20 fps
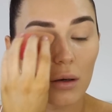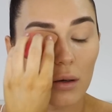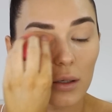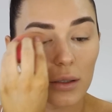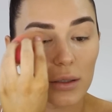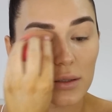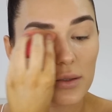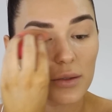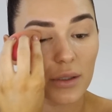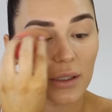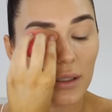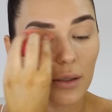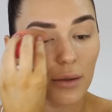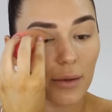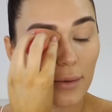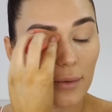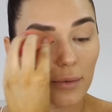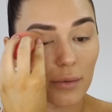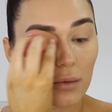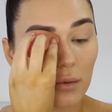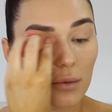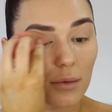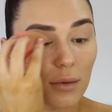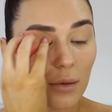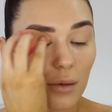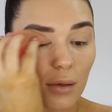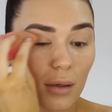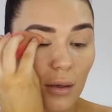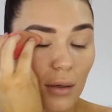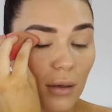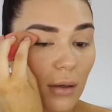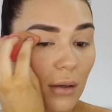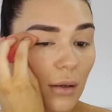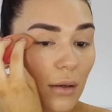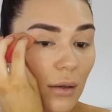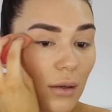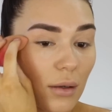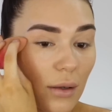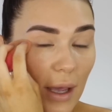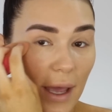when it's really hot.
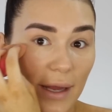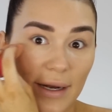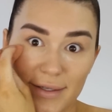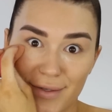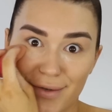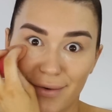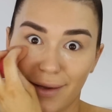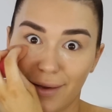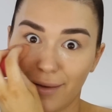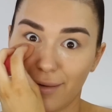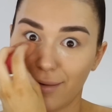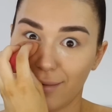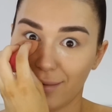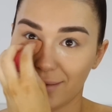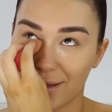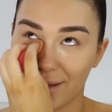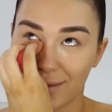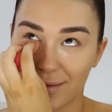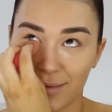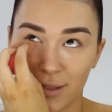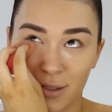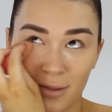And it's really hot, trust